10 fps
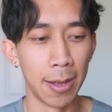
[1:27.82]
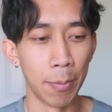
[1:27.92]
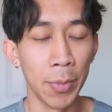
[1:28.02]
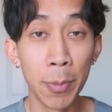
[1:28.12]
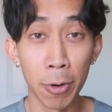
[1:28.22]

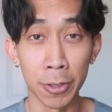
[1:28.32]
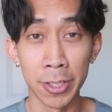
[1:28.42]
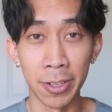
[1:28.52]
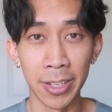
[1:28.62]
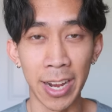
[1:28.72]
me
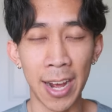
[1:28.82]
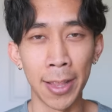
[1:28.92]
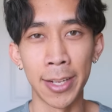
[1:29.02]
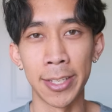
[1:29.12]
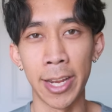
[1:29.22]
personally, I
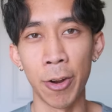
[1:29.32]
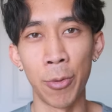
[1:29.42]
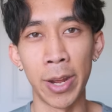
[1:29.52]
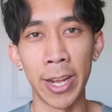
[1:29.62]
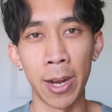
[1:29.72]
like to carry
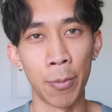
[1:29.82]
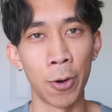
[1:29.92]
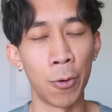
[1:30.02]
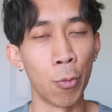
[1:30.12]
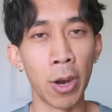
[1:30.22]
my
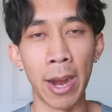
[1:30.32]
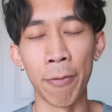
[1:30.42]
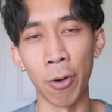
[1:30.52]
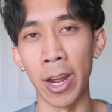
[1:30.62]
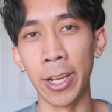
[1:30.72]
camera
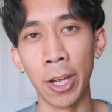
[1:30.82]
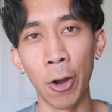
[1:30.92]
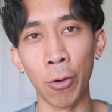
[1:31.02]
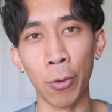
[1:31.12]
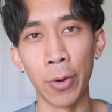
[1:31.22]
wherever I
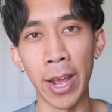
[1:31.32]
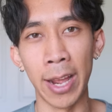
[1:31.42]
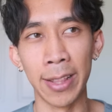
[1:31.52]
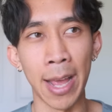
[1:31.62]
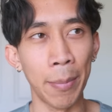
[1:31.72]
go,
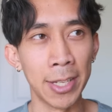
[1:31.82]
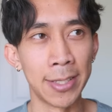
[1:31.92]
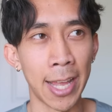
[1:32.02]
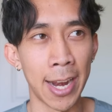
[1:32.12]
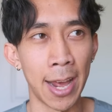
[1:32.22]
and that means
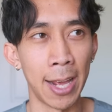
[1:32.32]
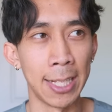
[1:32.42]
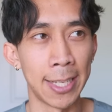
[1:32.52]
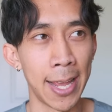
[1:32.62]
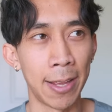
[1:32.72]
that I
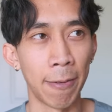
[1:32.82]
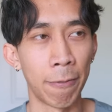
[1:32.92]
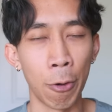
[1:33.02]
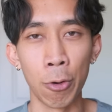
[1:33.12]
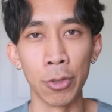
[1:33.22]
take
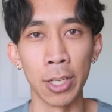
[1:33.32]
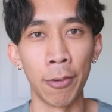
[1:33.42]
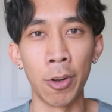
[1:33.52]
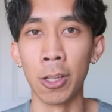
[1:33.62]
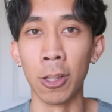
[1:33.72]
photos of
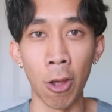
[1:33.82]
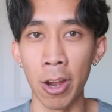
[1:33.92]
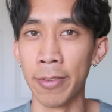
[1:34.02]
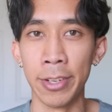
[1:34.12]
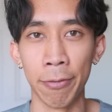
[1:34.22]
a lot
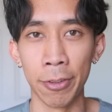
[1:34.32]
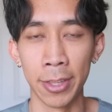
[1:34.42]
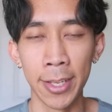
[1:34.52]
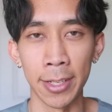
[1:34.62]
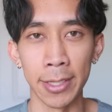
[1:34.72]
of different
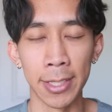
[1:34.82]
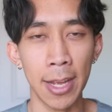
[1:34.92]
things.